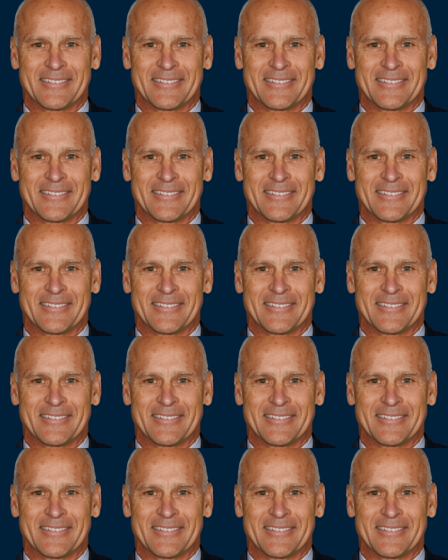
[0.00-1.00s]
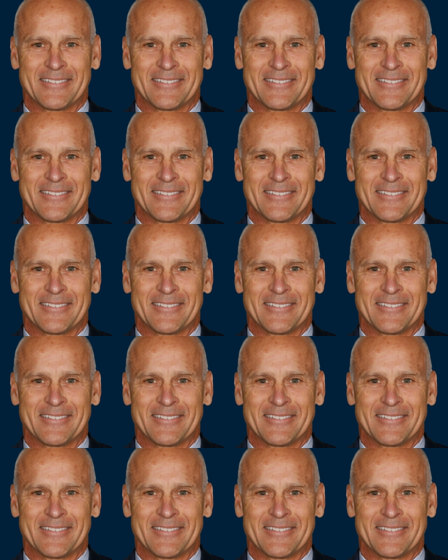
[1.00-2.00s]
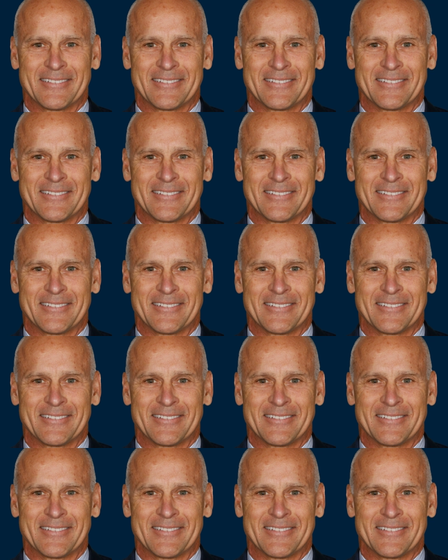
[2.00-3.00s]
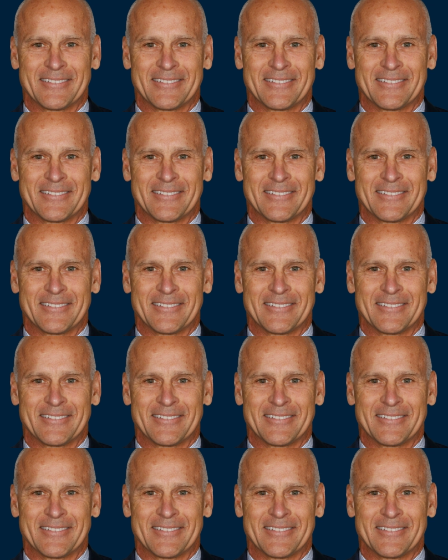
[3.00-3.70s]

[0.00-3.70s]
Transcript: (no lip movement)